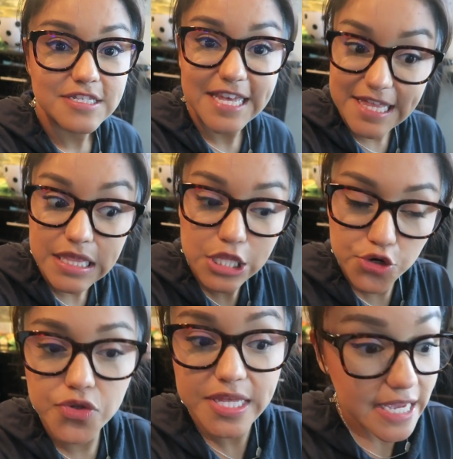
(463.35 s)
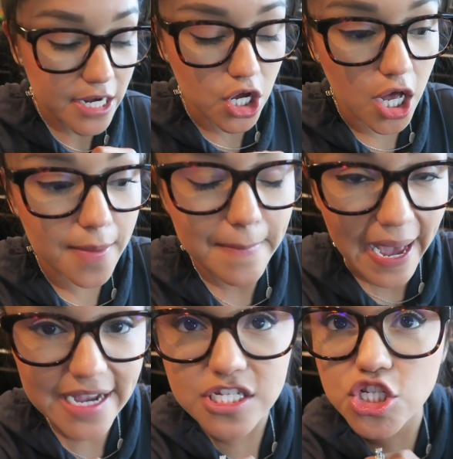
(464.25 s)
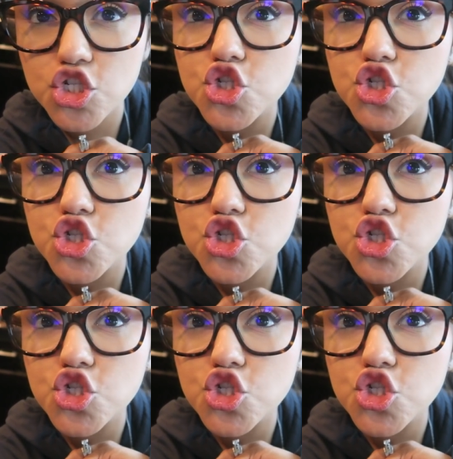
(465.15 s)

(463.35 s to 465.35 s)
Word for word: Like, literally cannot. Max is